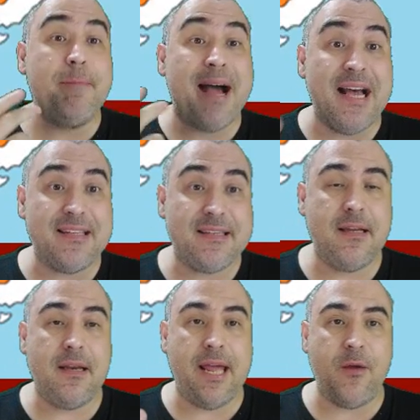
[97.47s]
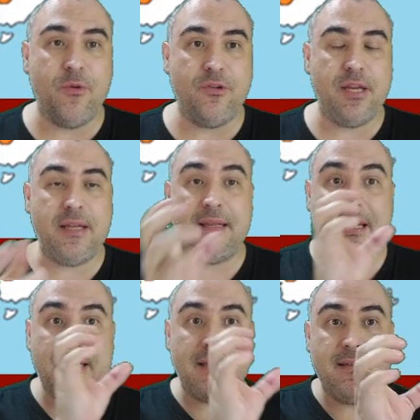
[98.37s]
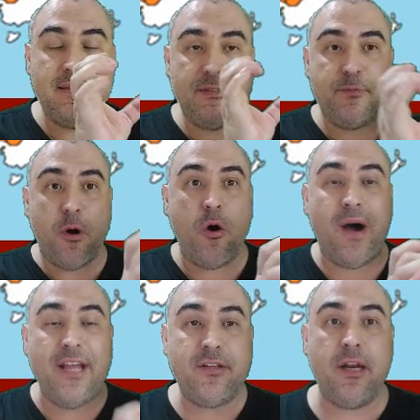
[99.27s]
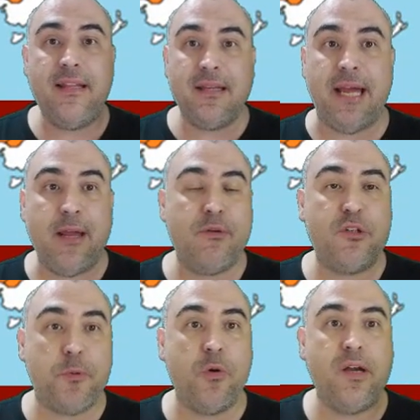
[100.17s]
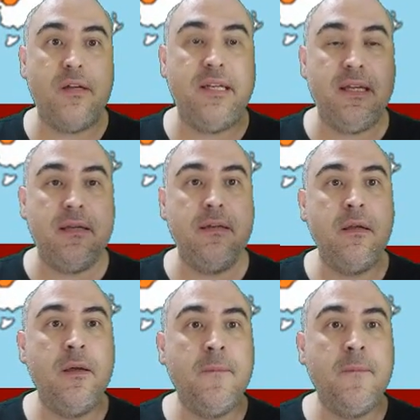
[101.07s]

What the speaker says: Basque language, that small isolated language spoken in